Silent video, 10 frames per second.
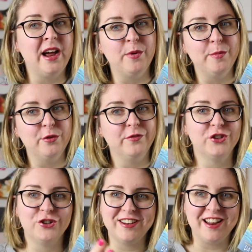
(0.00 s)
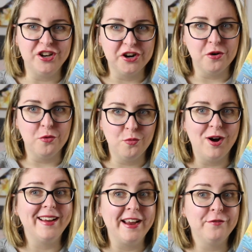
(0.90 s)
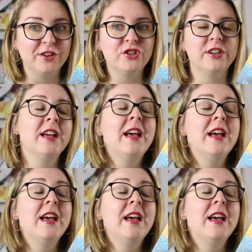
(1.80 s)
upper middle fiction and younger YA fiction.